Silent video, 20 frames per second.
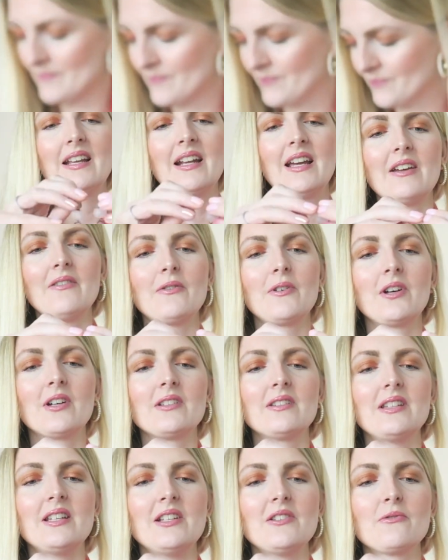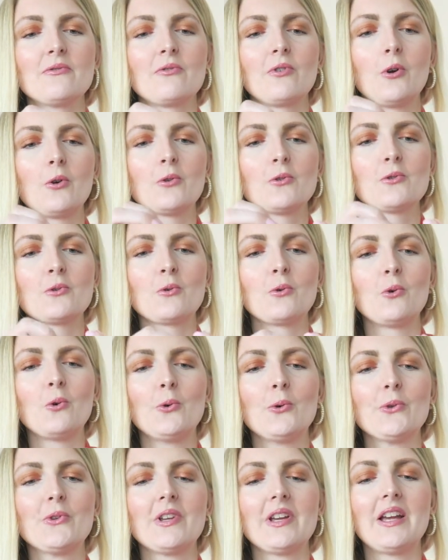then i've got these rose
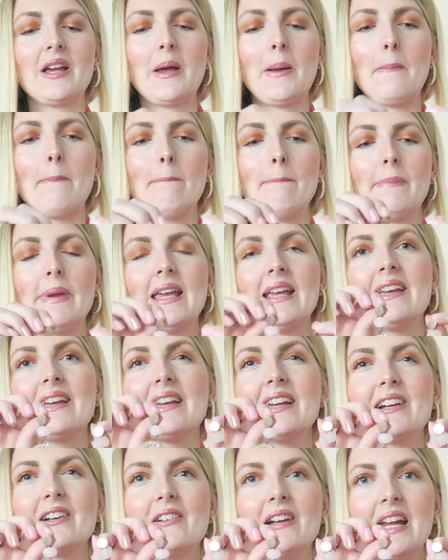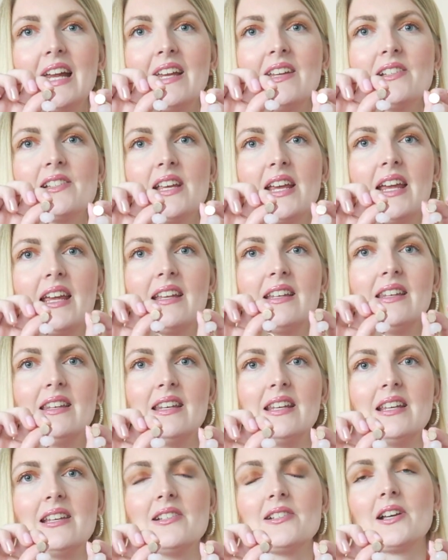gold uh, pink earrings
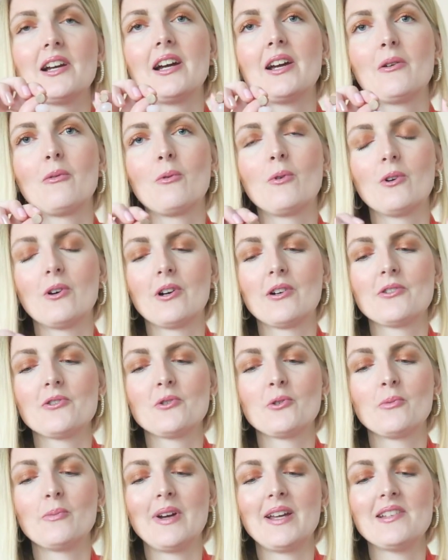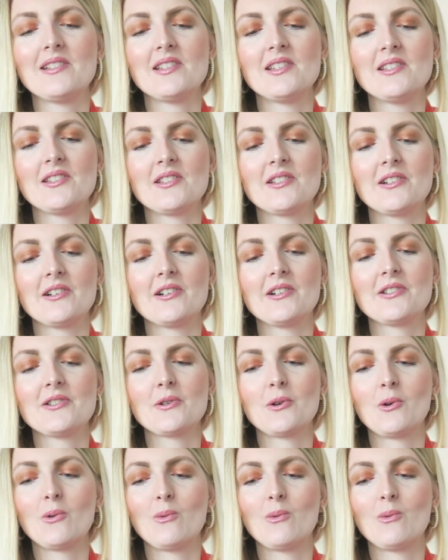and these i wore to my sister's